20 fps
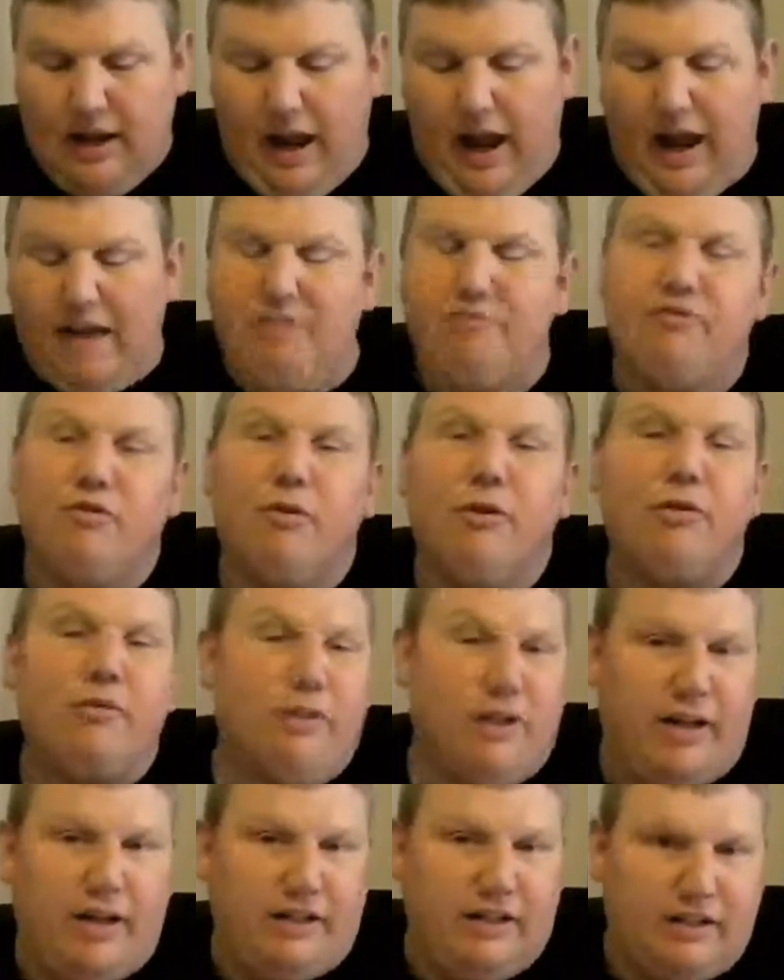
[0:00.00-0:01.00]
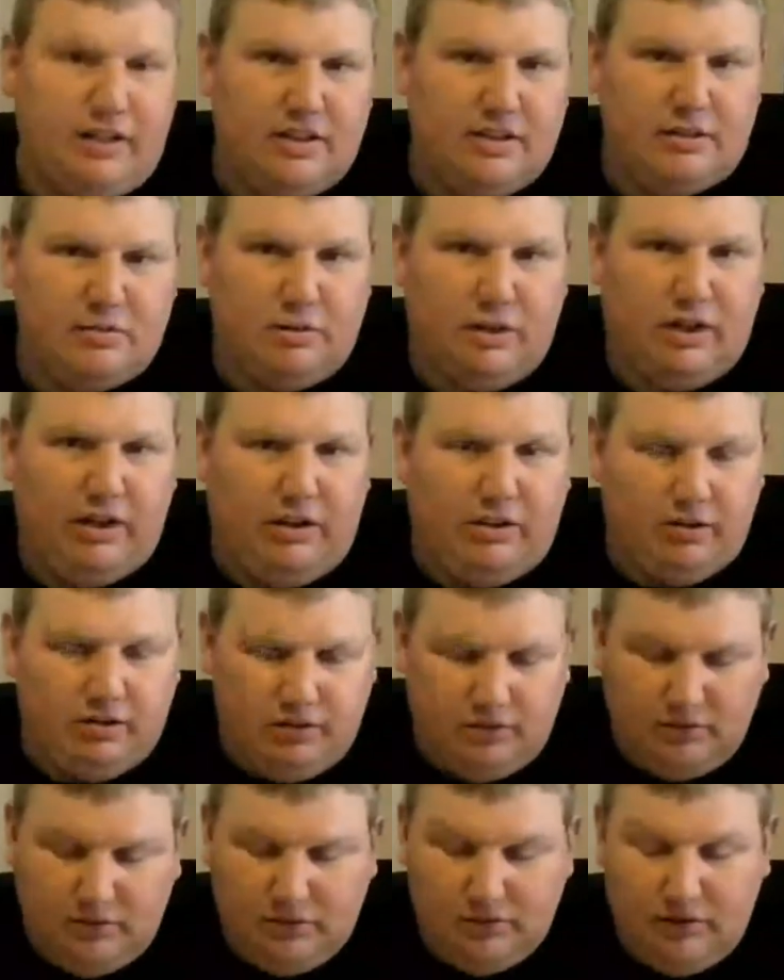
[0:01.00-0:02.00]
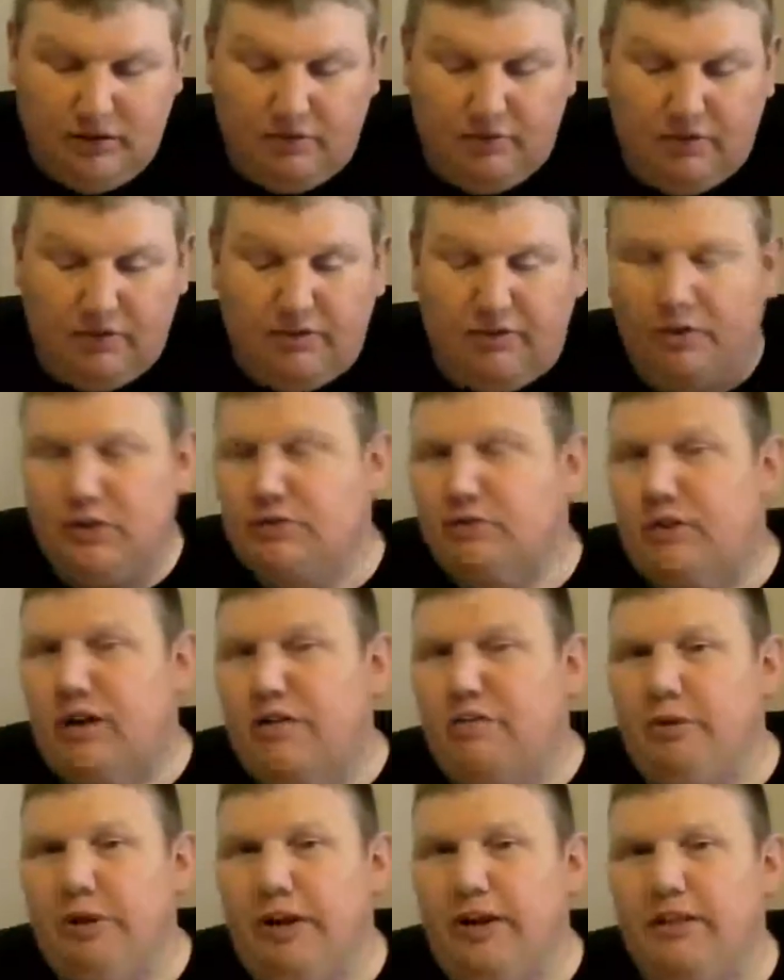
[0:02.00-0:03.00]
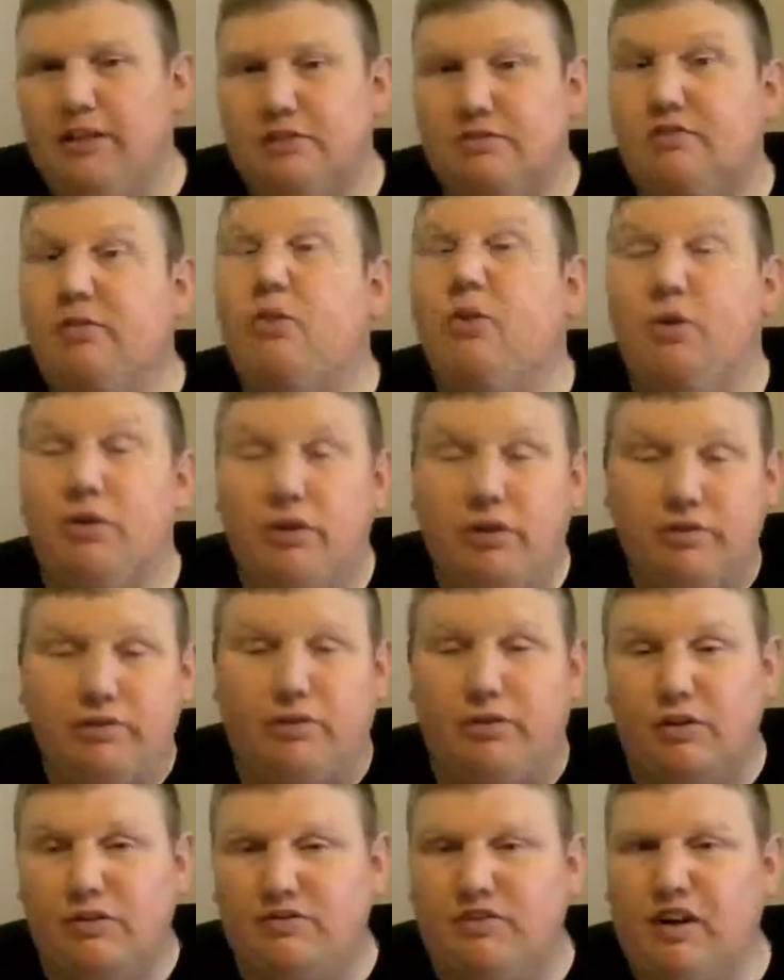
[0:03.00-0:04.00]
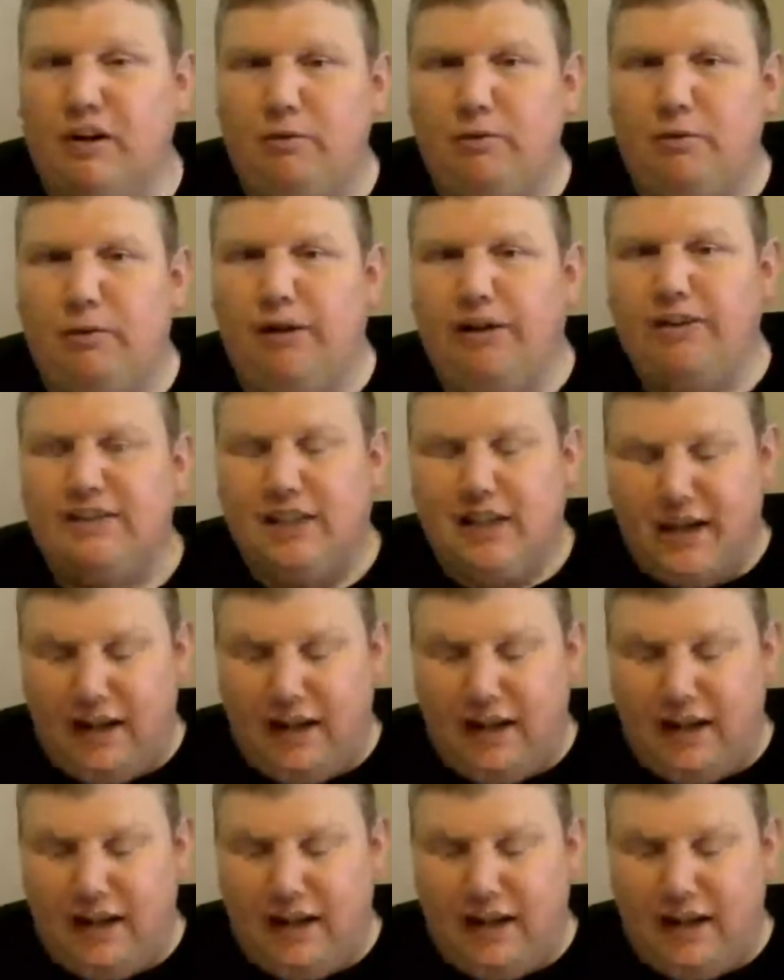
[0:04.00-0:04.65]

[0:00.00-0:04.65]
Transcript: Every week this year, of the first 5 weeks,